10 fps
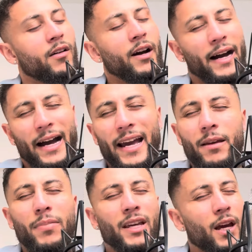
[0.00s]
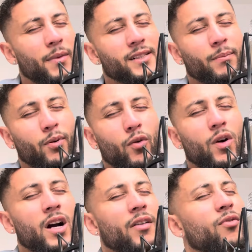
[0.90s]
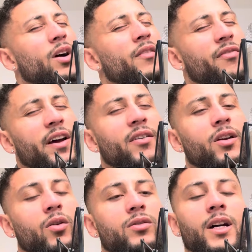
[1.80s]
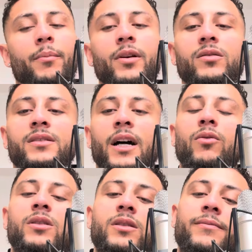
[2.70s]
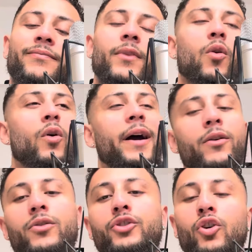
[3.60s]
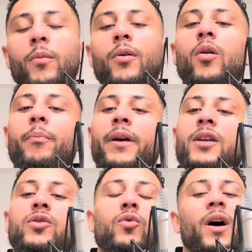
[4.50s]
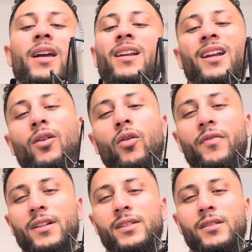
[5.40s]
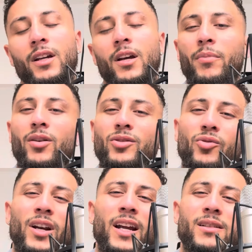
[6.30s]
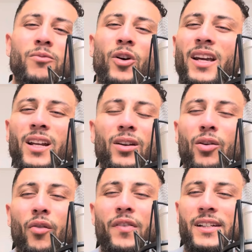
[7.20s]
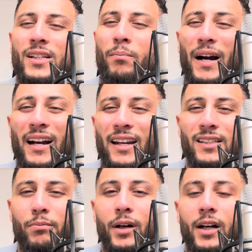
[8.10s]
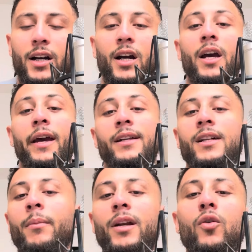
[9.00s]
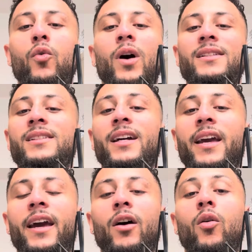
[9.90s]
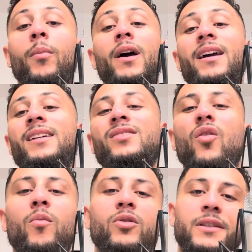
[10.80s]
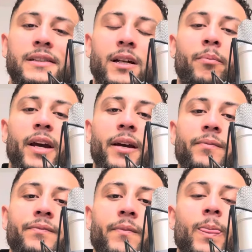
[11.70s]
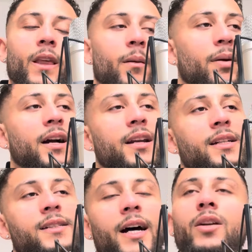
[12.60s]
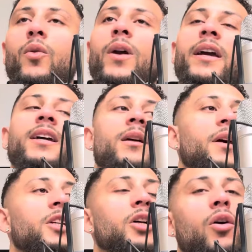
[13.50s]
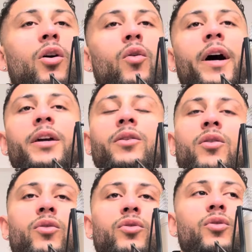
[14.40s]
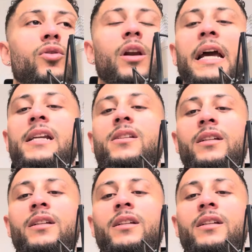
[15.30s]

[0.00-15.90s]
I became a support worker for a very long time because that was quite a good job compared to working in an office. Because you realize working in an office as a Barclays bank and somebody who works in a care home is almost the same pay. Barclays, I don't want to hear the manager, oh, why are you late?